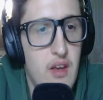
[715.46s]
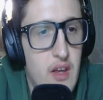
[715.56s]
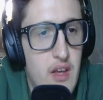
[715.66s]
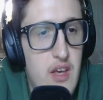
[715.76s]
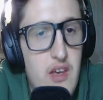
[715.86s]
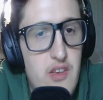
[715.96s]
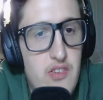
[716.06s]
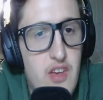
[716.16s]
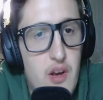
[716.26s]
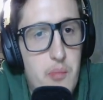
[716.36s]

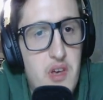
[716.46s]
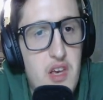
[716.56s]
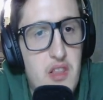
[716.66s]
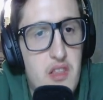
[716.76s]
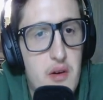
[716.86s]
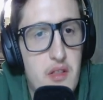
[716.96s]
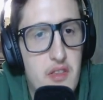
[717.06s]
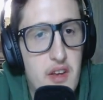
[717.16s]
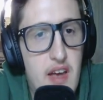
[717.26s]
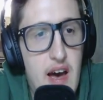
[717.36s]
He's gonna be
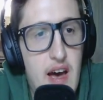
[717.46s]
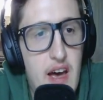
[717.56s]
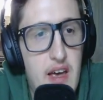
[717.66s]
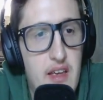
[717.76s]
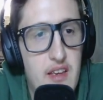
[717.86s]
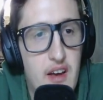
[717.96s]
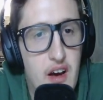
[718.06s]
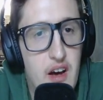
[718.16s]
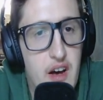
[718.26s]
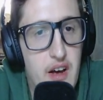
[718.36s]
the
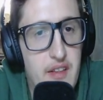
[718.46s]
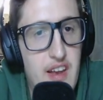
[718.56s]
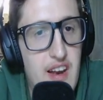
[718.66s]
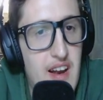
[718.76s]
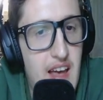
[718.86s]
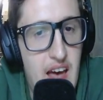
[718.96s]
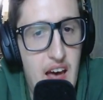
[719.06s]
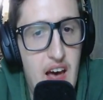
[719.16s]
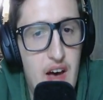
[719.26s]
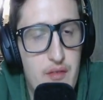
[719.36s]
guy. They didn't
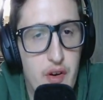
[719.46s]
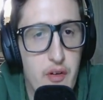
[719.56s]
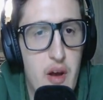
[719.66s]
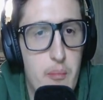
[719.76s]
have a great